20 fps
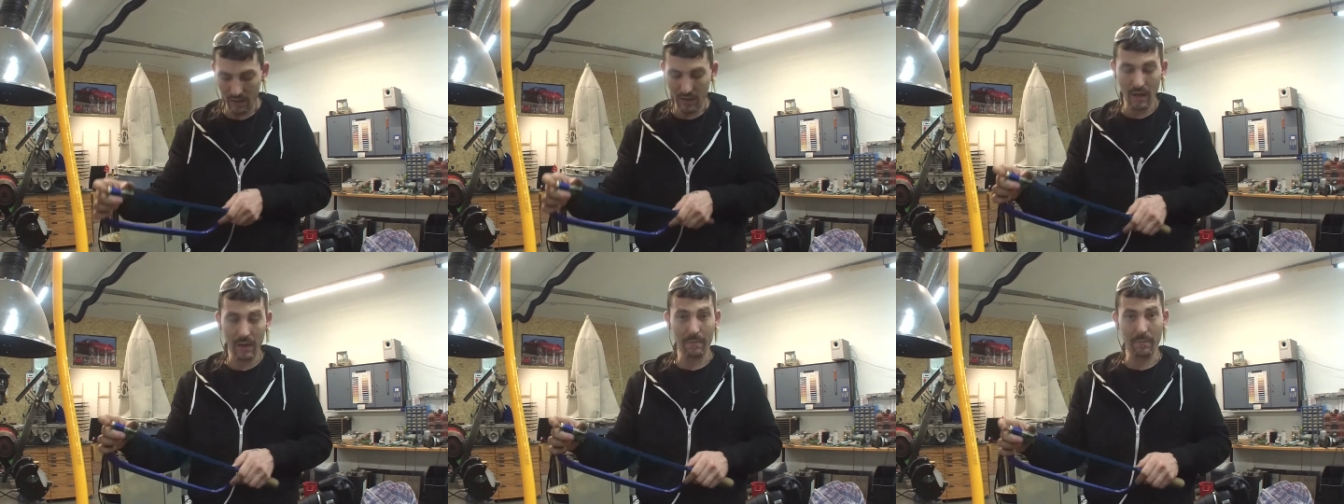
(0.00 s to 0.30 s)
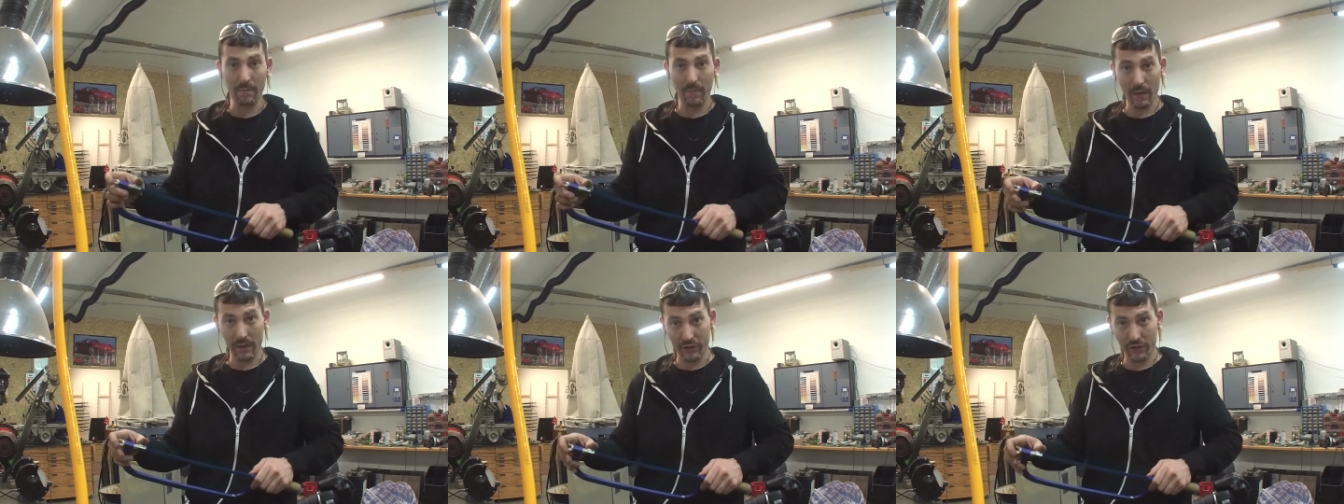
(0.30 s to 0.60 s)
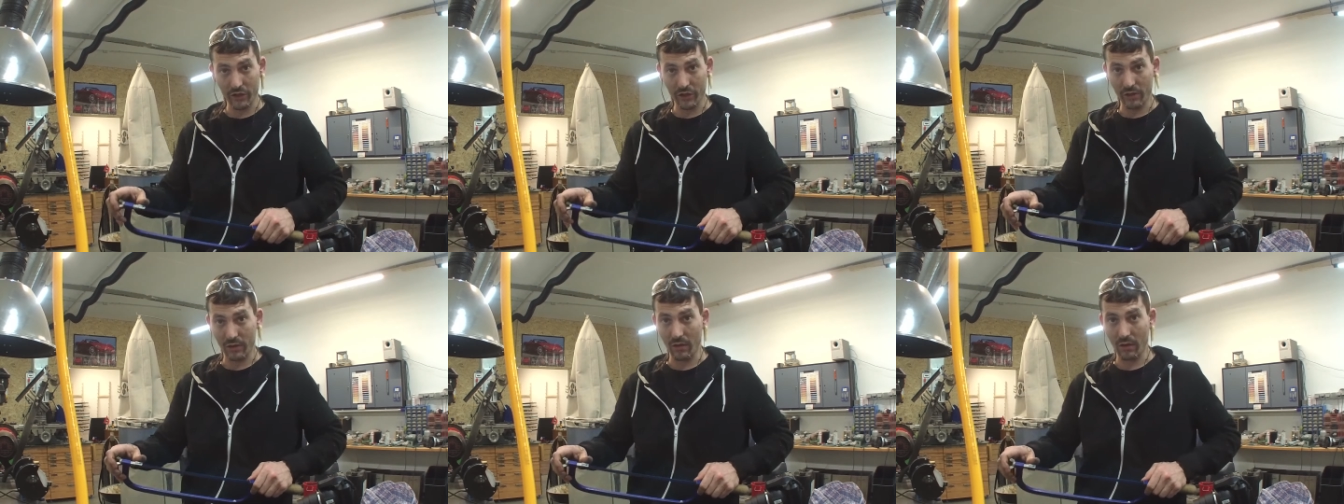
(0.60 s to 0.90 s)
up
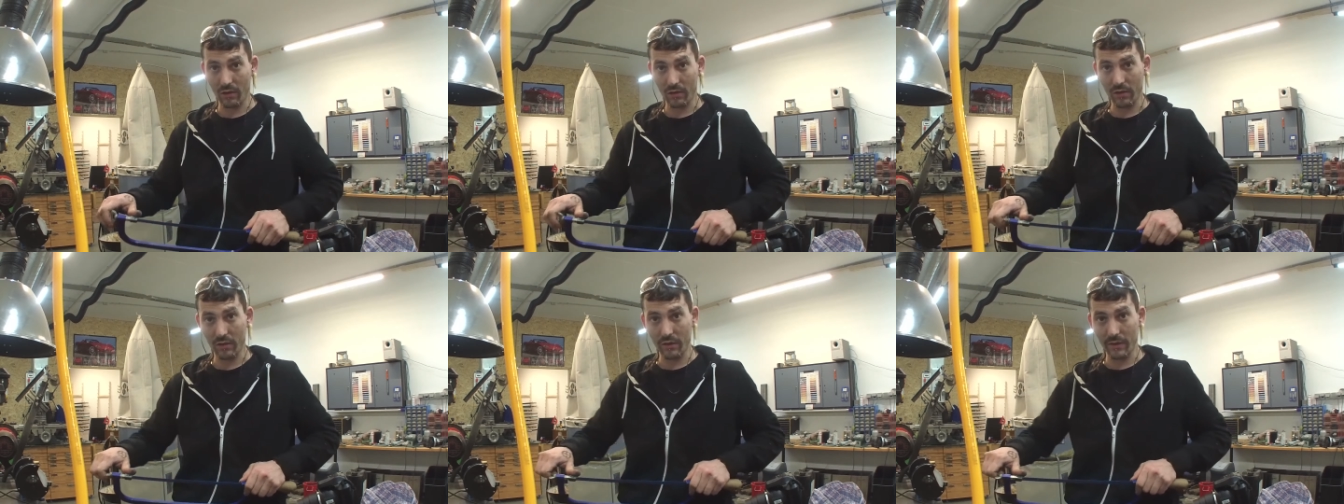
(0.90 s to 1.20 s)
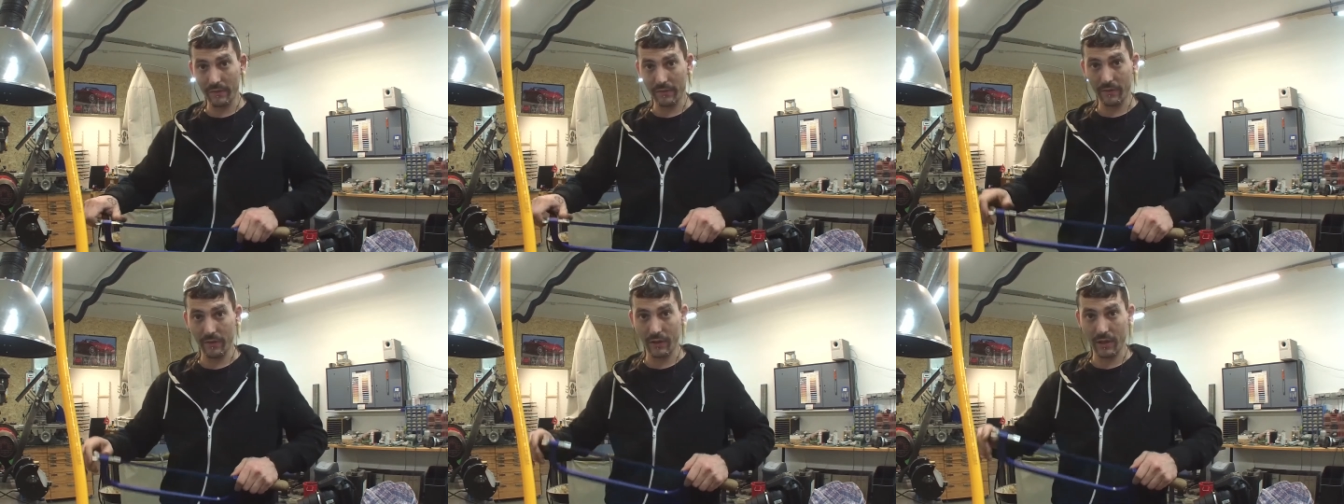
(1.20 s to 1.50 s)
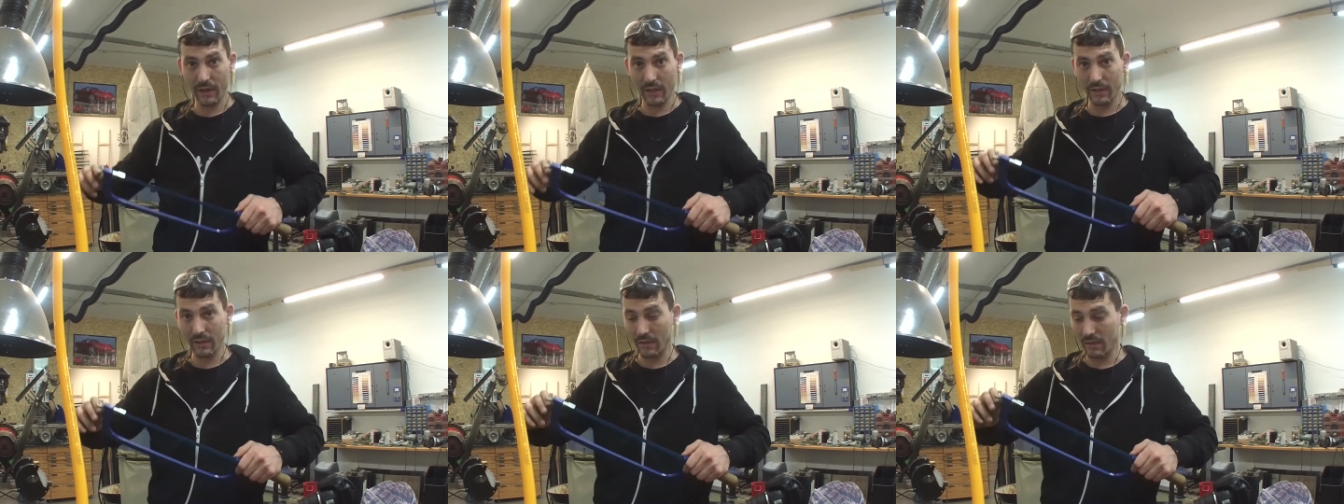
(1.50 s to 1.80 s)
much longer if you
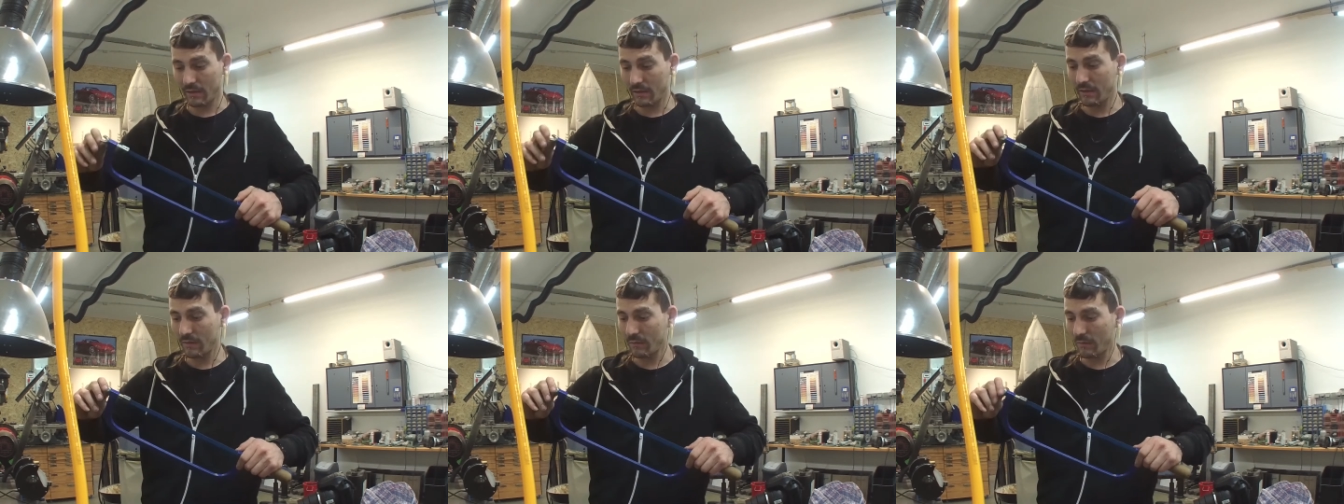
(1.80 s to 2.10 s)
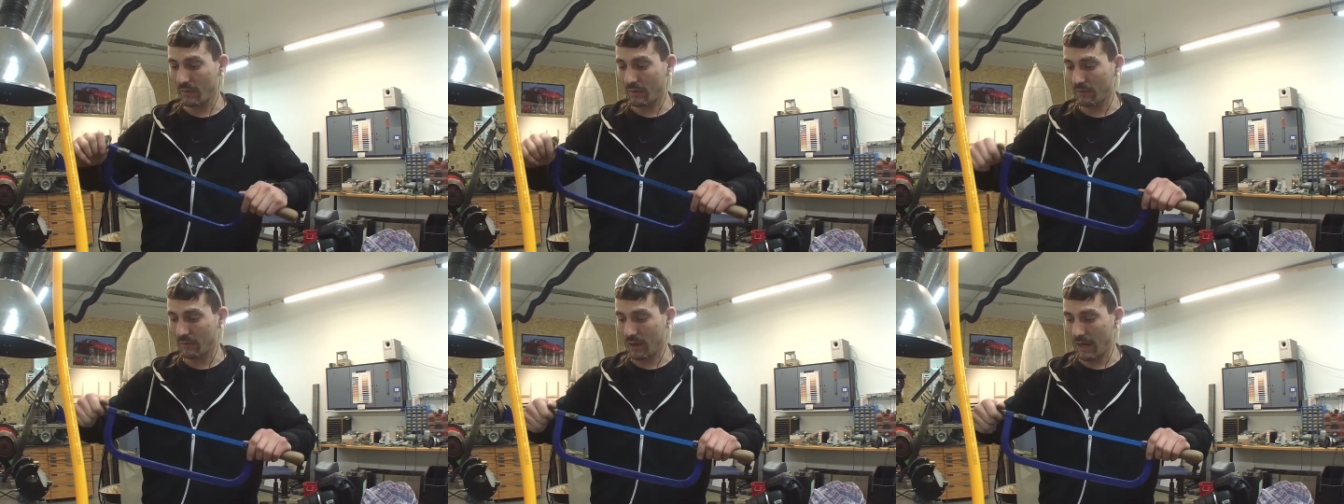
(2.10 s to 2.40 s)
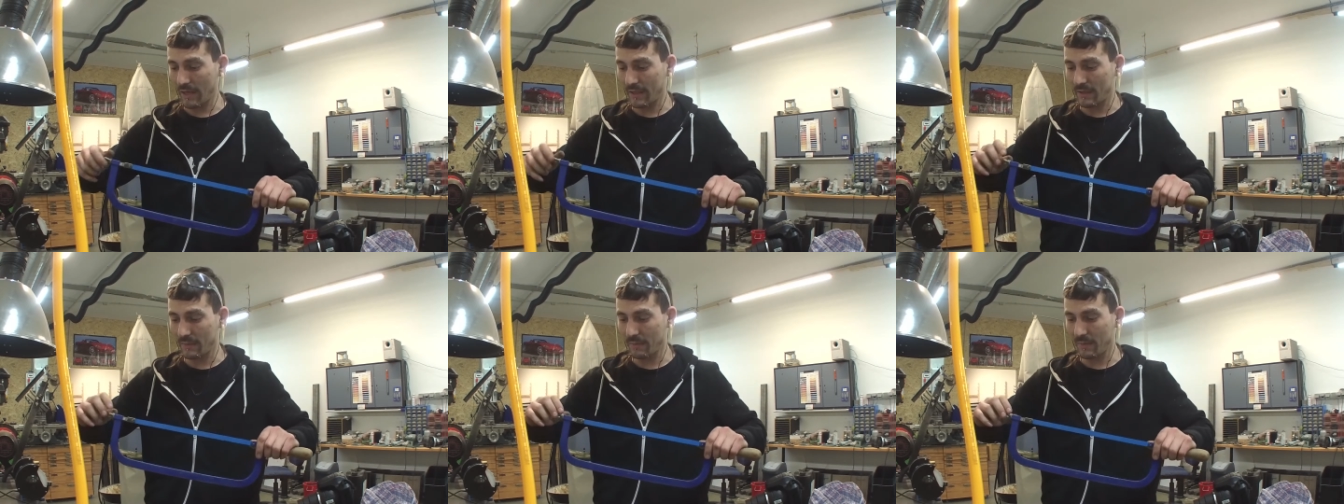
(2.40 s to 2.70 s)
cut with the
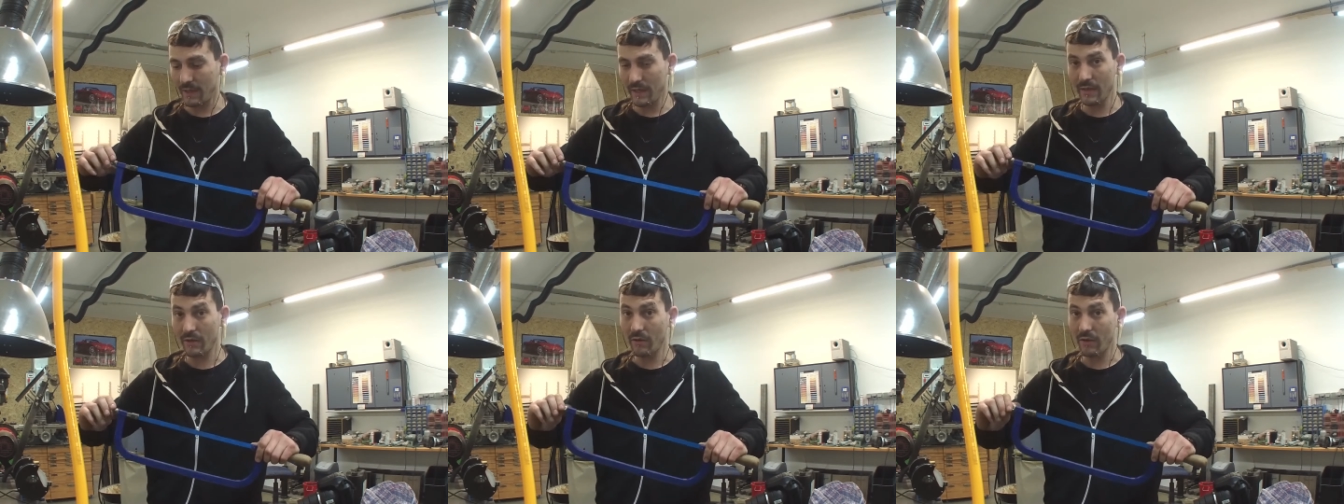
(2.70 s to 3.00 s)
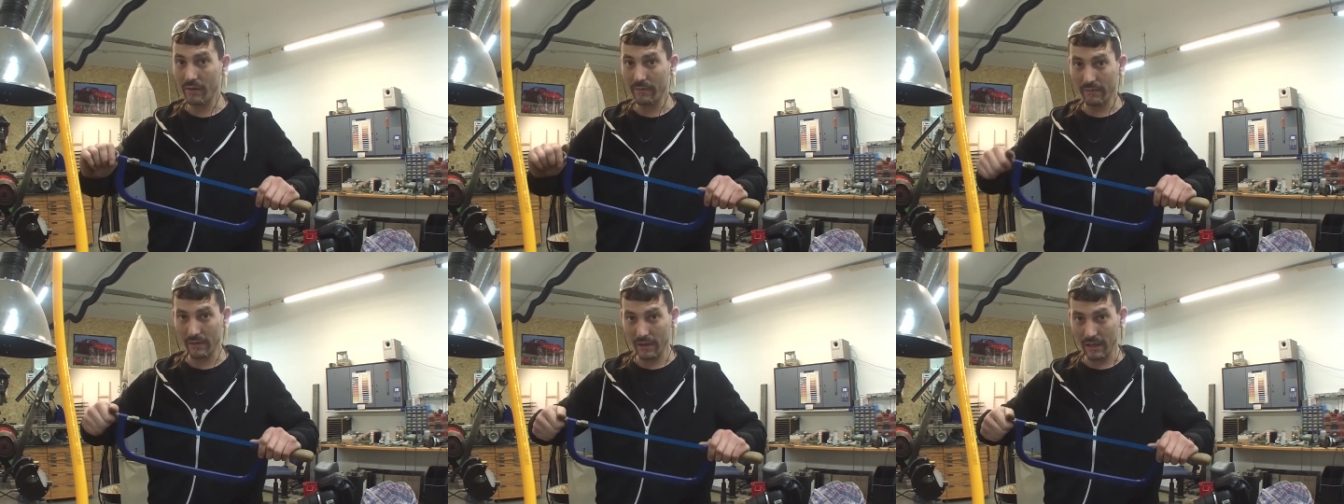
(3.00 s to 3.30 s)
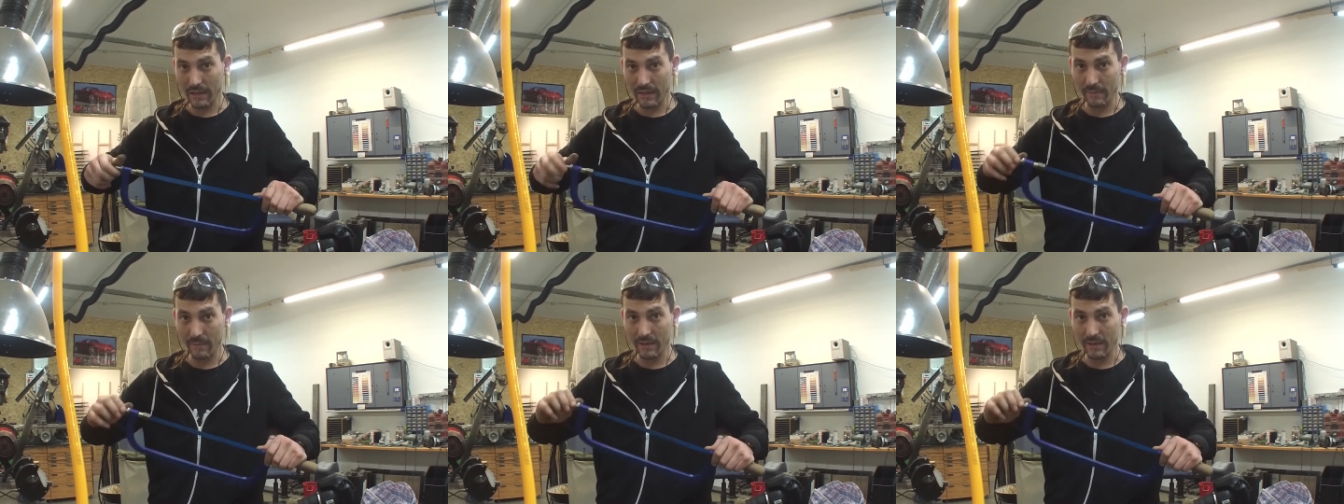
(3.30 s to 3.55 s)
right speed or even a little